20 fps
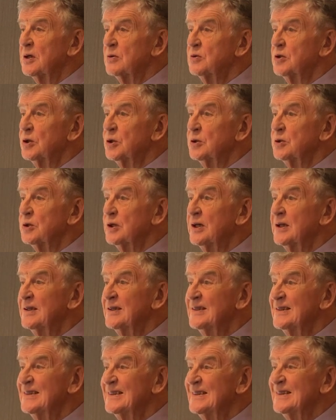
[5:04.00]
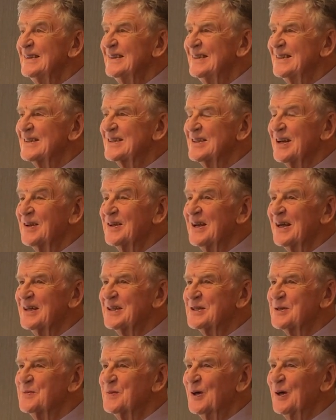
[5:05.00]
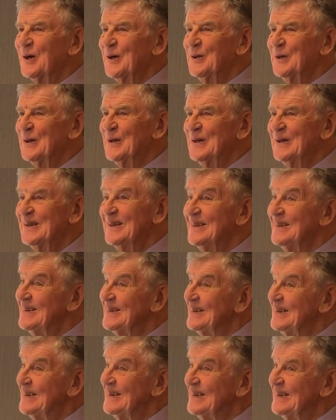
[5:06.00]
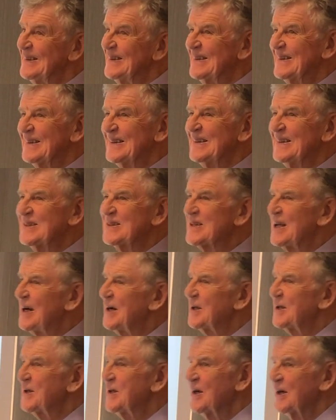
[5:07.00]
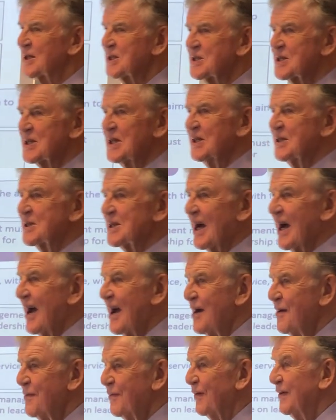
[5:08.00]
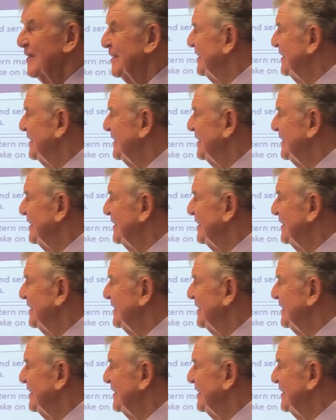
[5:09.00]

oh, good, it's Sunday tomorrow? Is that a nice thing to have?